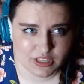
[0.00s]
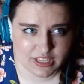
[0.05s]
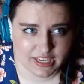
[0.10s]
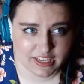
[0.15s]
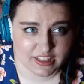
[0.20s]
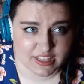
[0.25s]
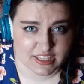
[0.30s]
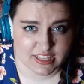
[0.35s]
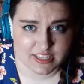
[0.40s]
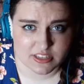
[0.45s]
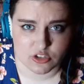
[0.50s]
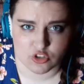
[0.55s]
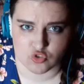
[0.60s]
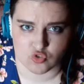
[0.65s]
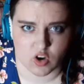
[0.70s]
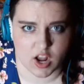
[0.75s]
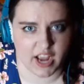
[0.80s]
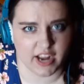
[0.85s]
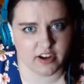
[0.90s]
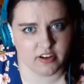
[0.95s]
like, that's
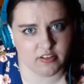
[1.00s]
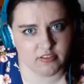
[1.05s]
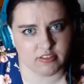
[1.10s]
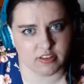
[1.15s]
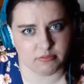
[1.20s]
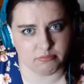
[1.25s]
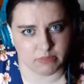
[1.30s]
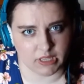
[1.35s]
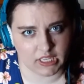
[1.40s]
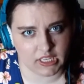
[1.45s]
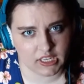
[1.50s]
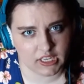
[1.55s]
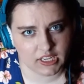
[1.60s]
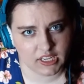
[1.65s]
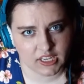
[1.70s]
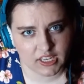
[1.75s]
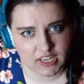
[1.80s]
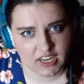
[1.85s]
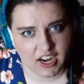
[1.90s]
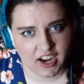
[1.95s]
drier than
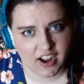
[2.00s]
me,